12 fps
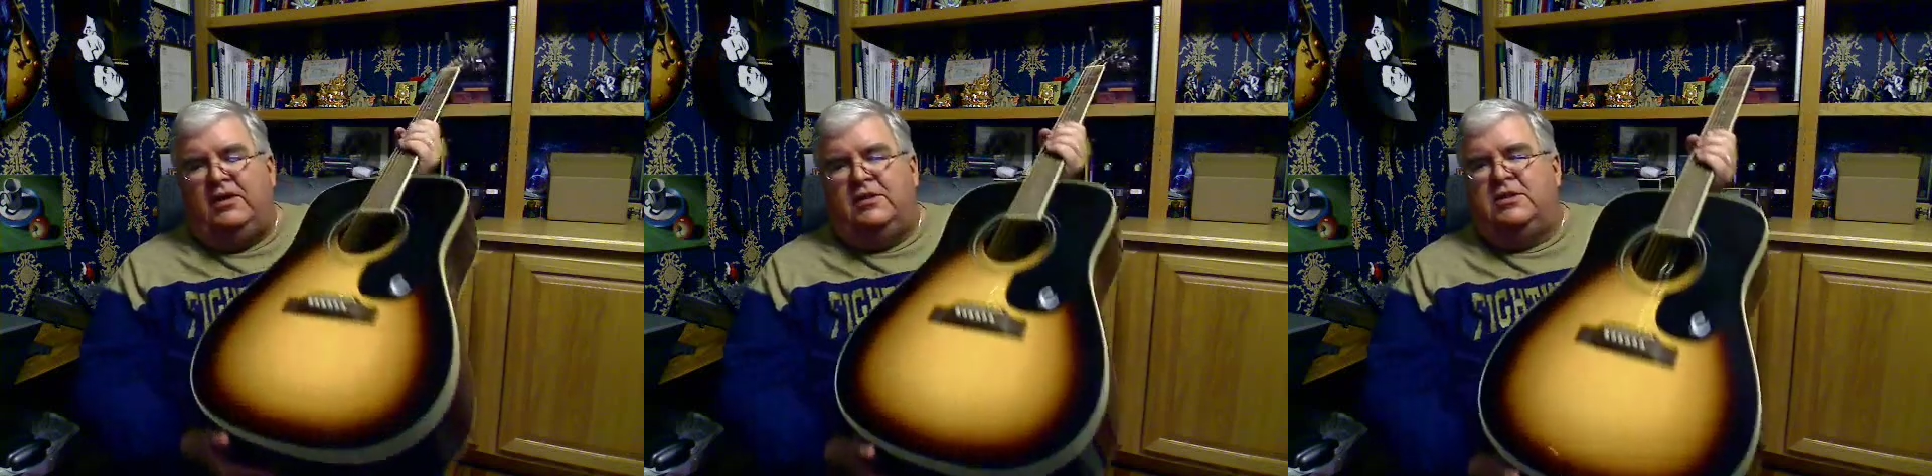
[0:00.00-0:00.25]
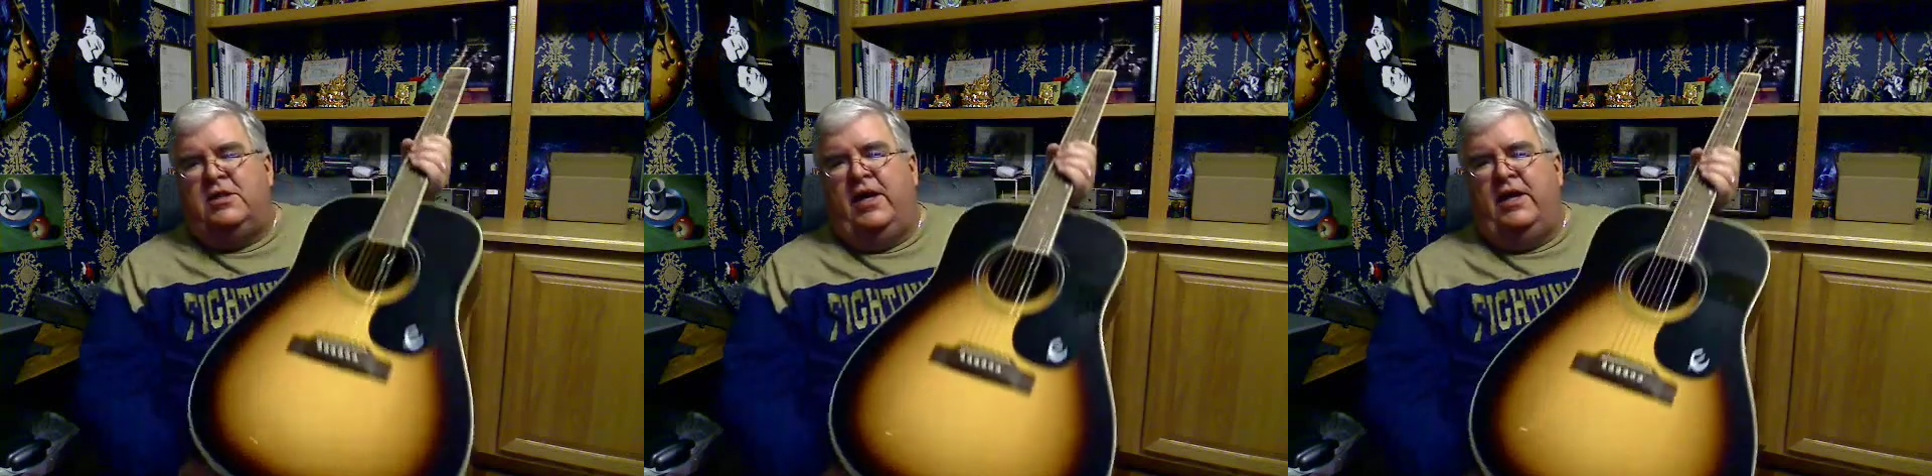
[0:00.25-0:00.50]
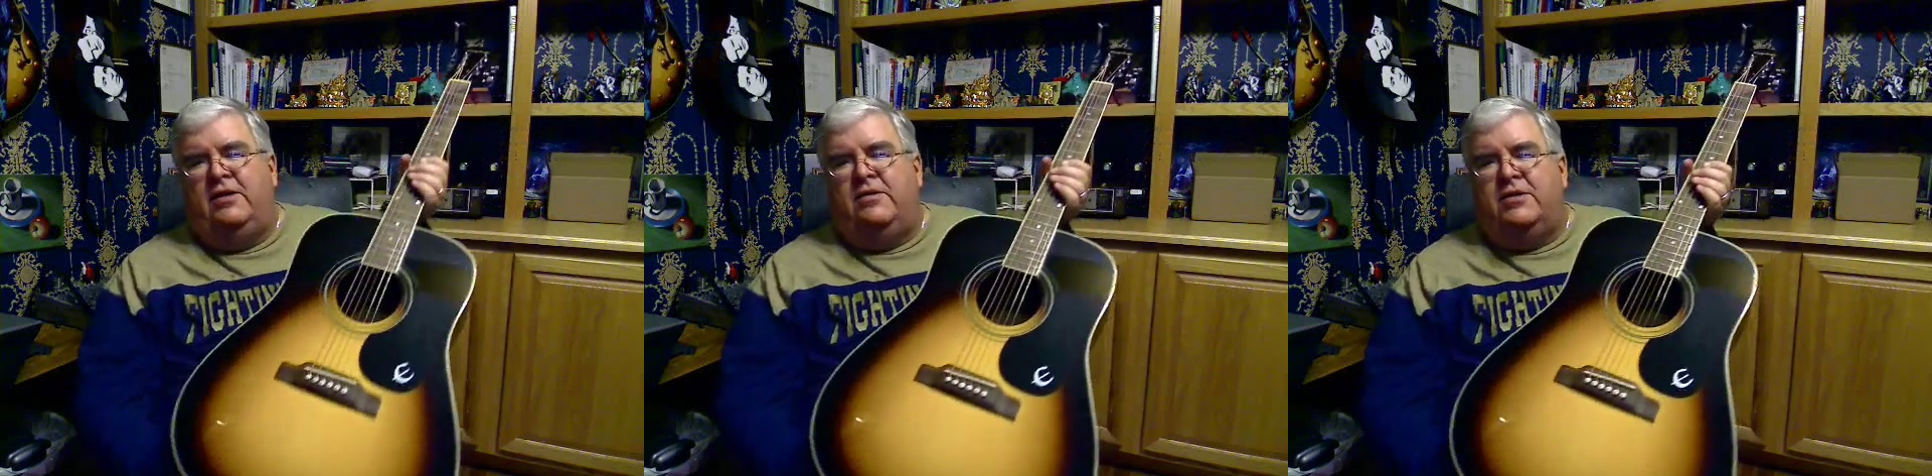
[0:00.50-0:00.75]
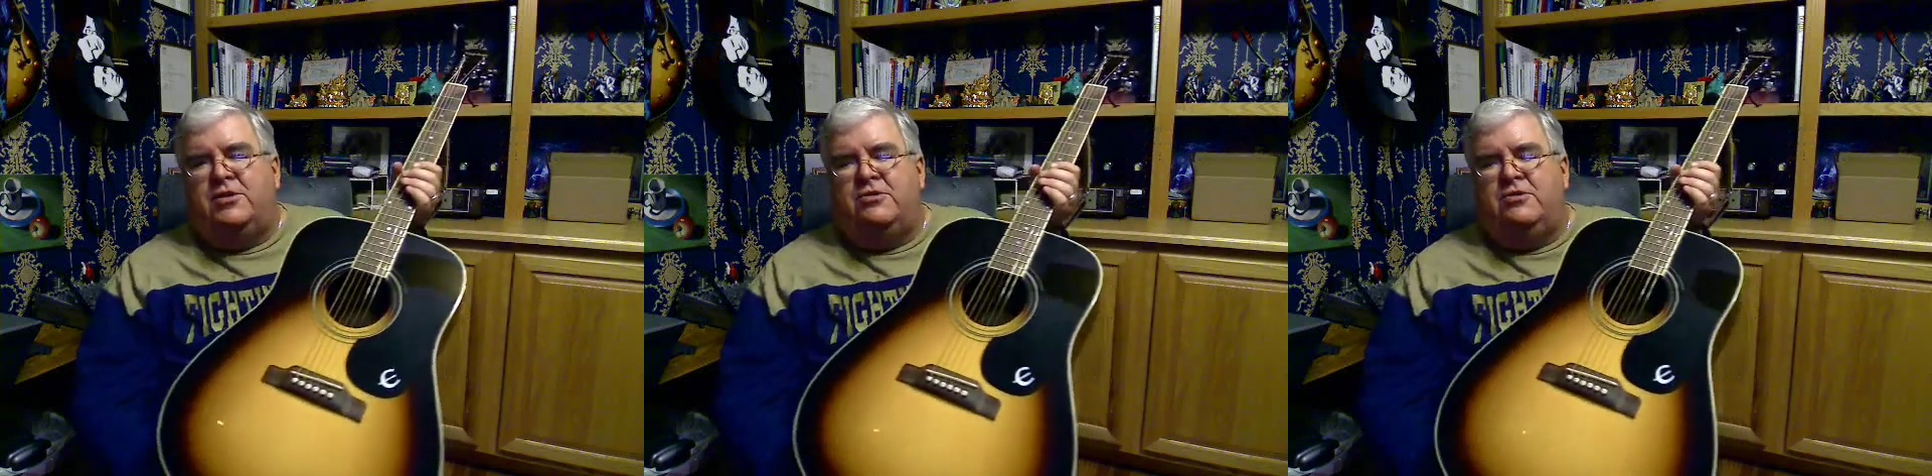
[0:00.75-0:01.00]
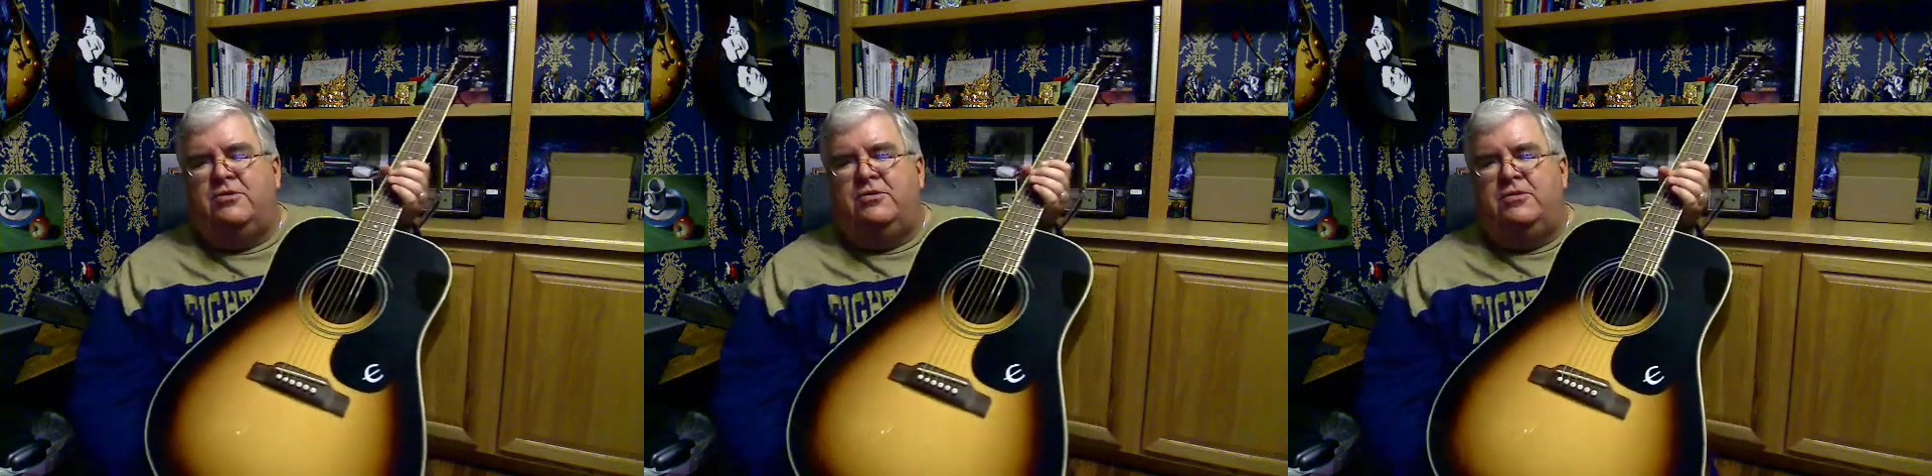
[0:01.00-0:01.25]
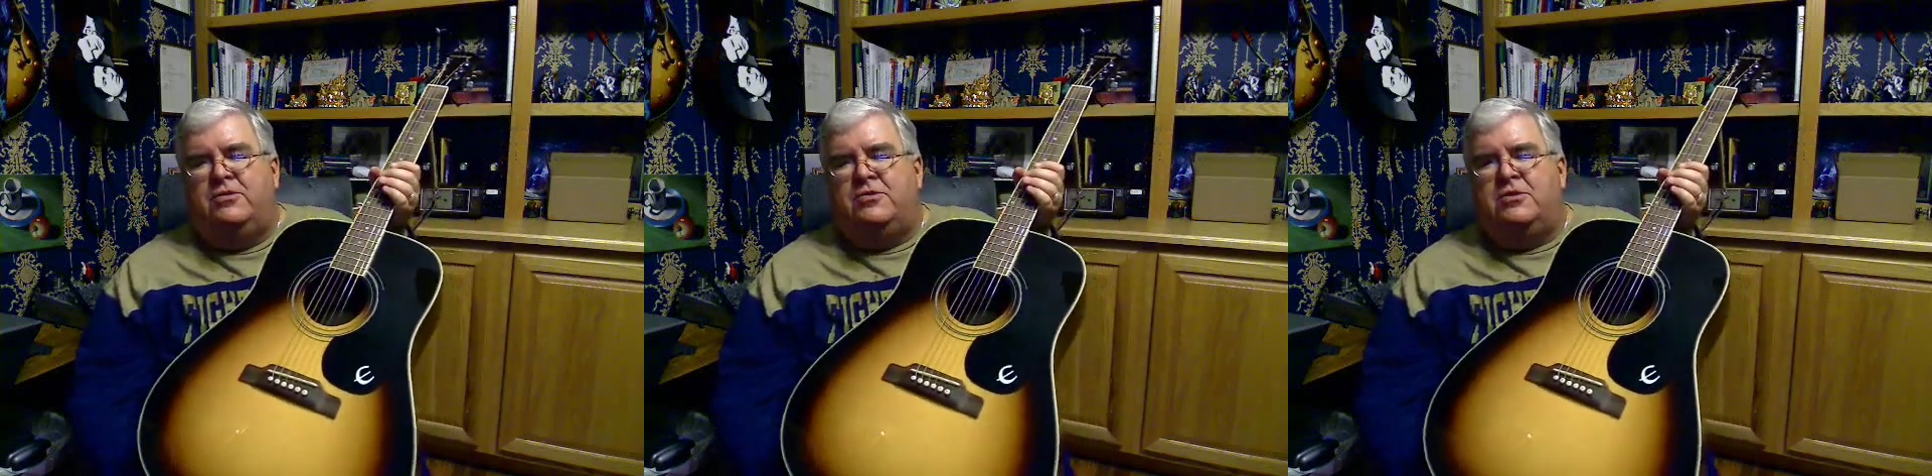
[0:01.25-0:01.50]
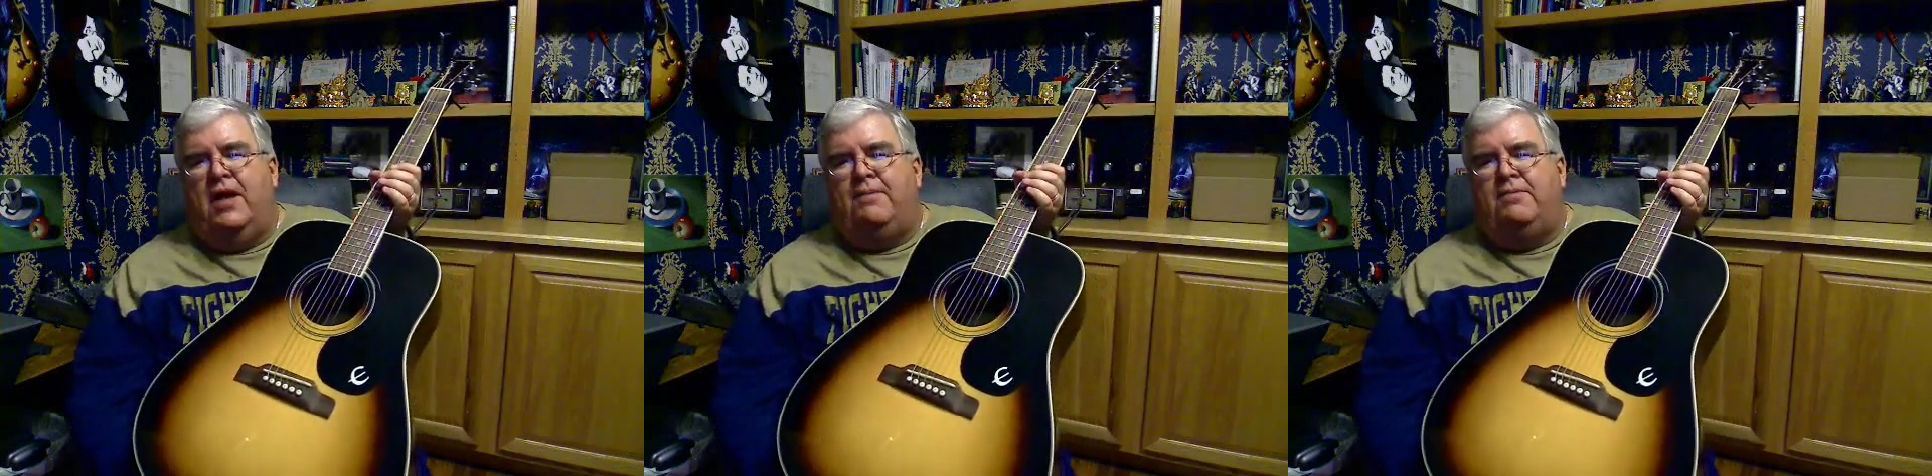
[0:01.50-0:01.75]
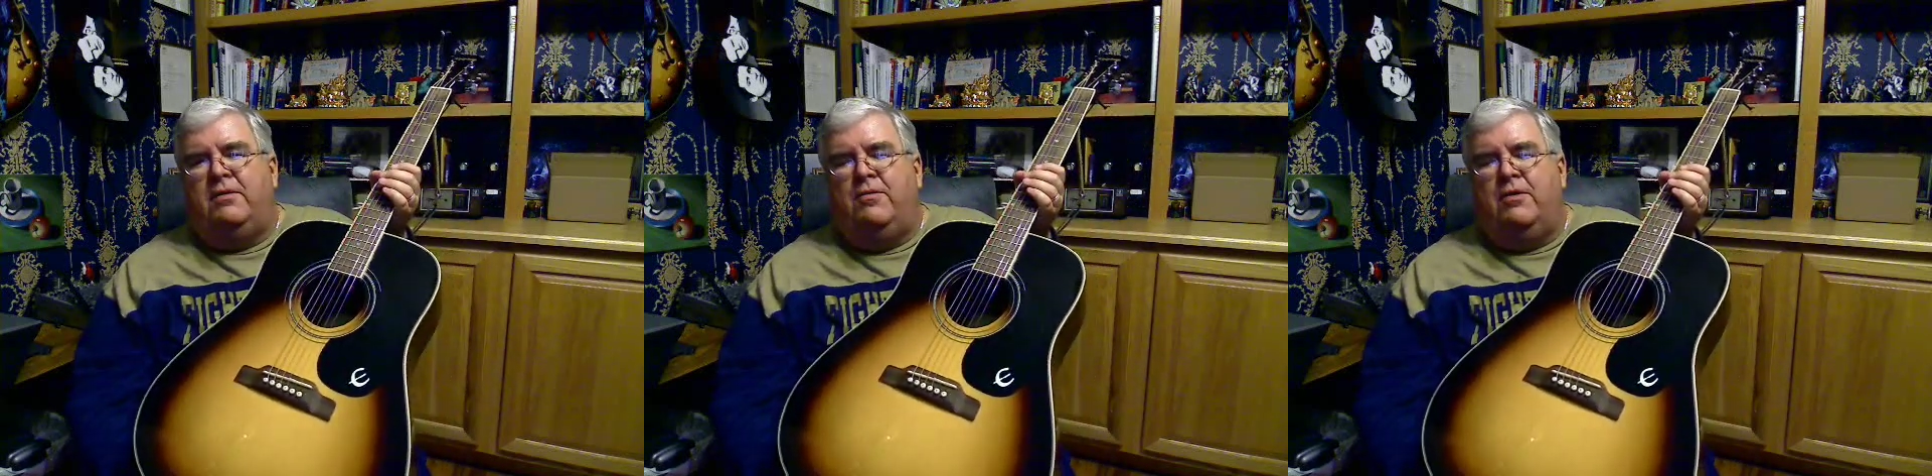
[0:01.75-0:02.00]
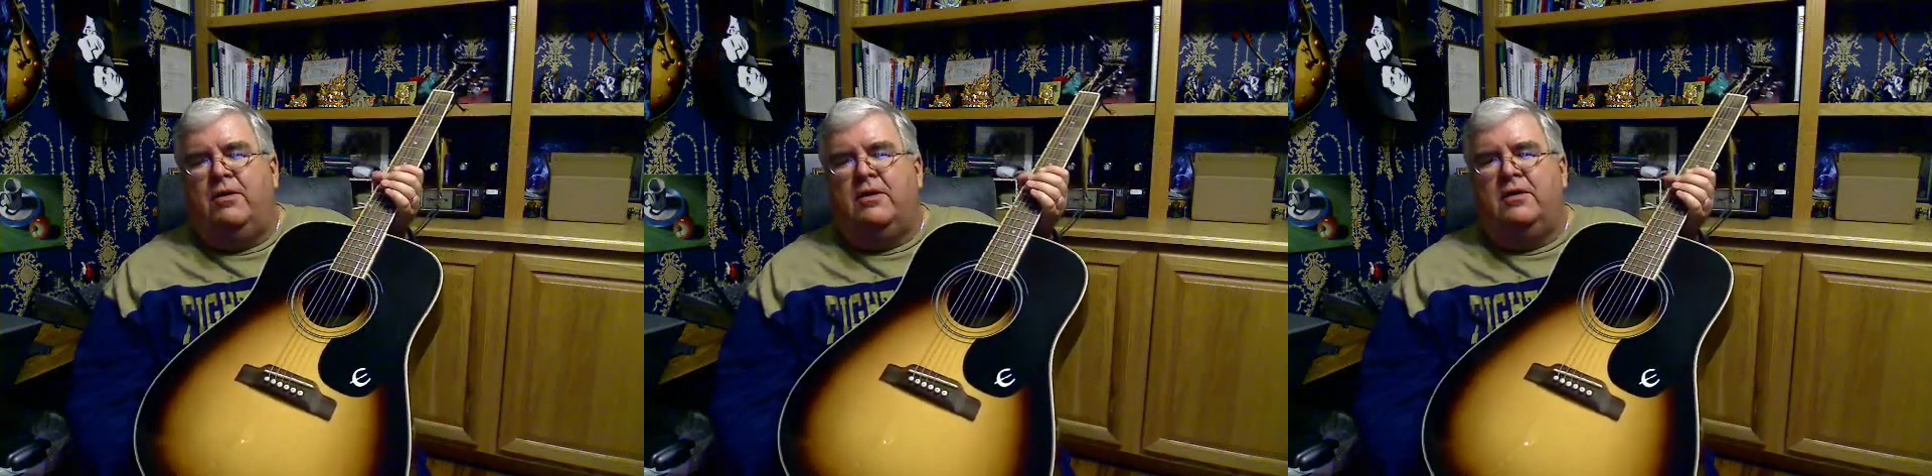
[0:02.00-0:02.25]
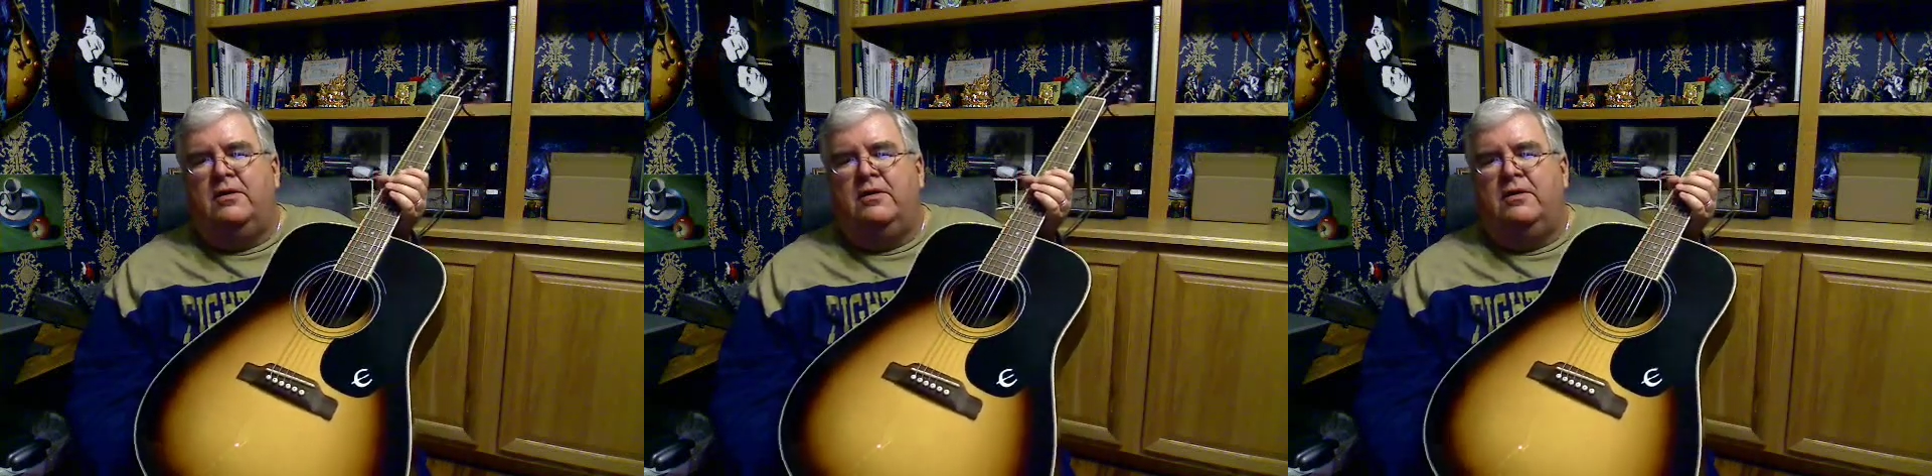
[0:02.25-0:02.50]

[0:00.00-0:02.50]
inside, no extra glue, no sloppy work.